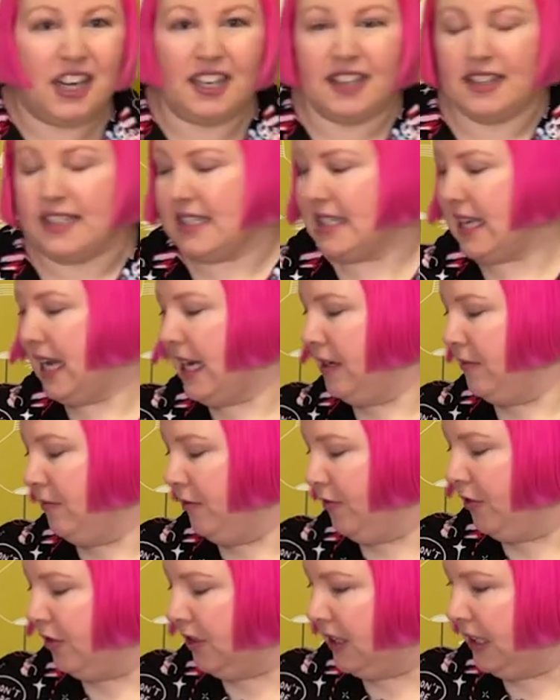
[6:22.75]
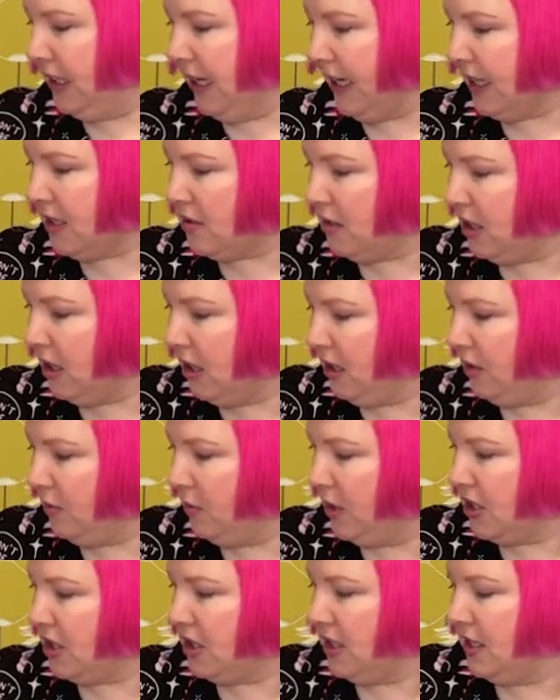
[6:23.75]
of the same for the next one,
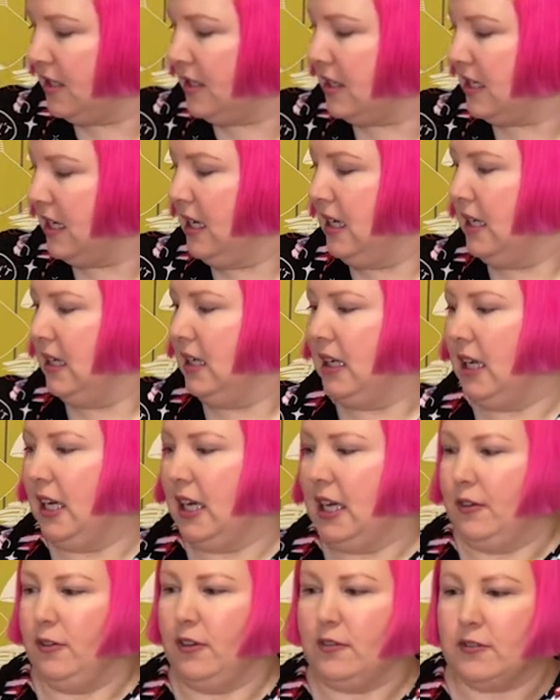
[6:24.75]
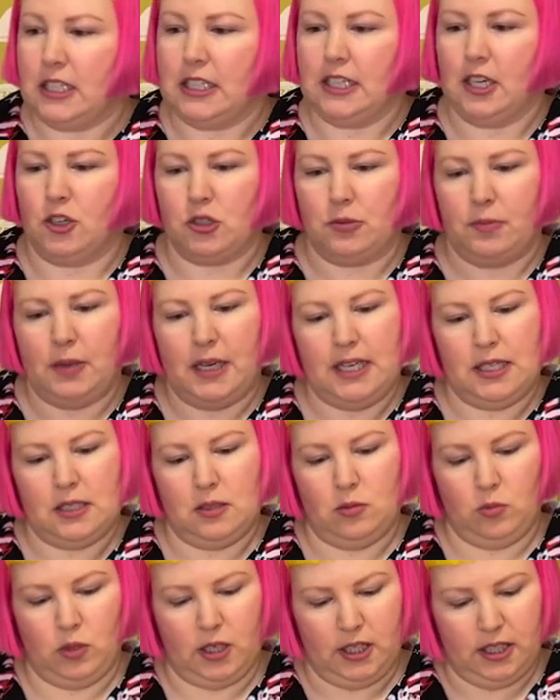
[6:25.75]
which is a 1500
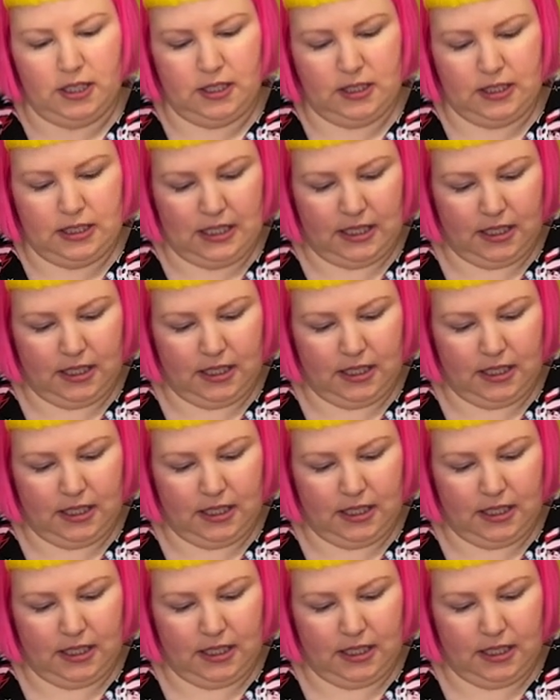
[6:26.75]
piece one.